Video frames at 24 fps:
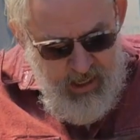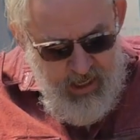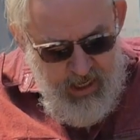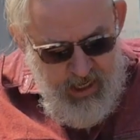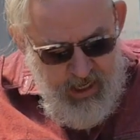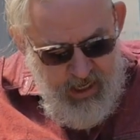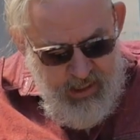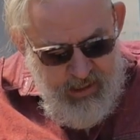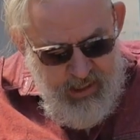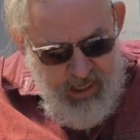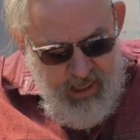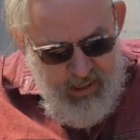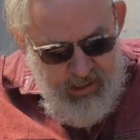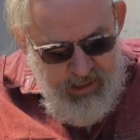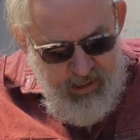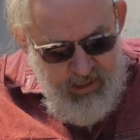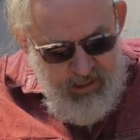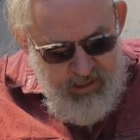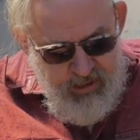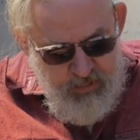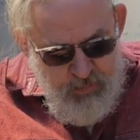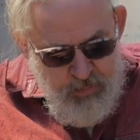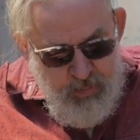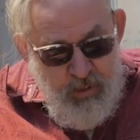And then
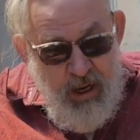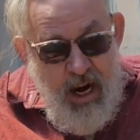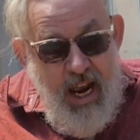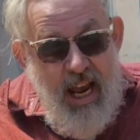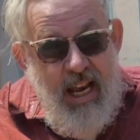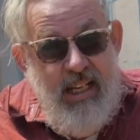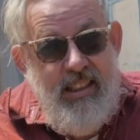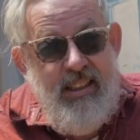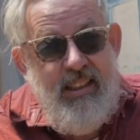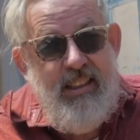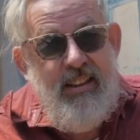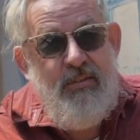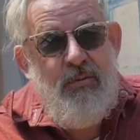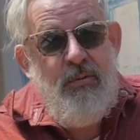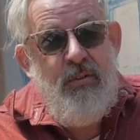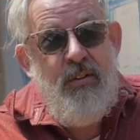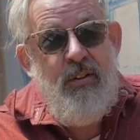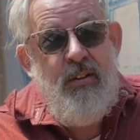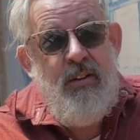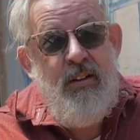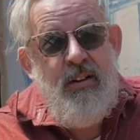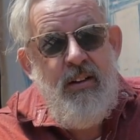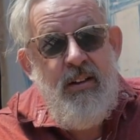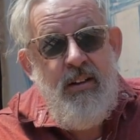these brass
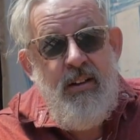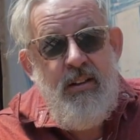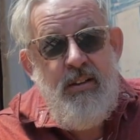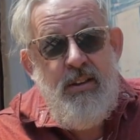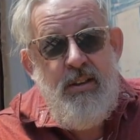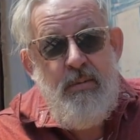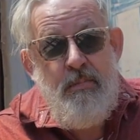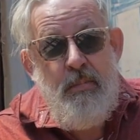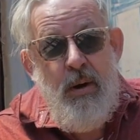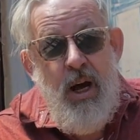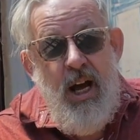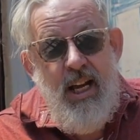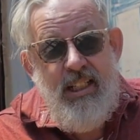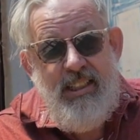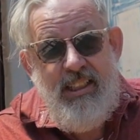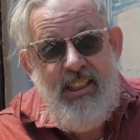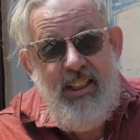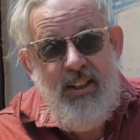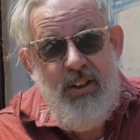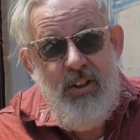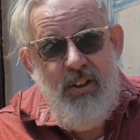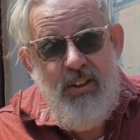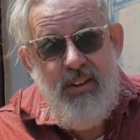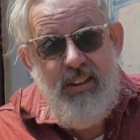spots
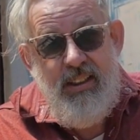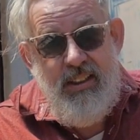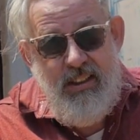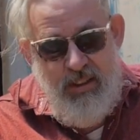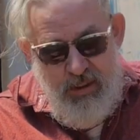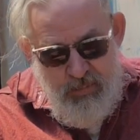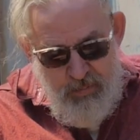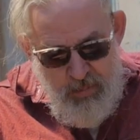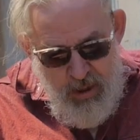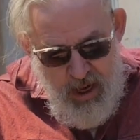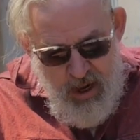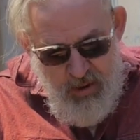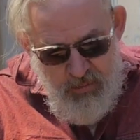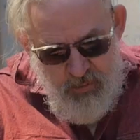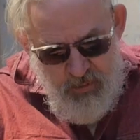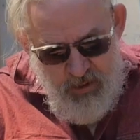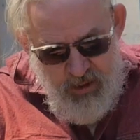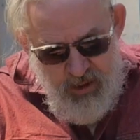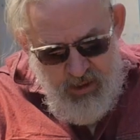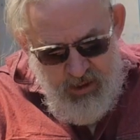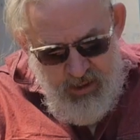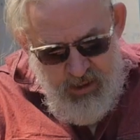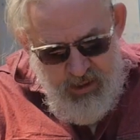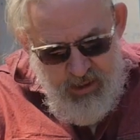here, the spot
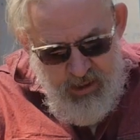work,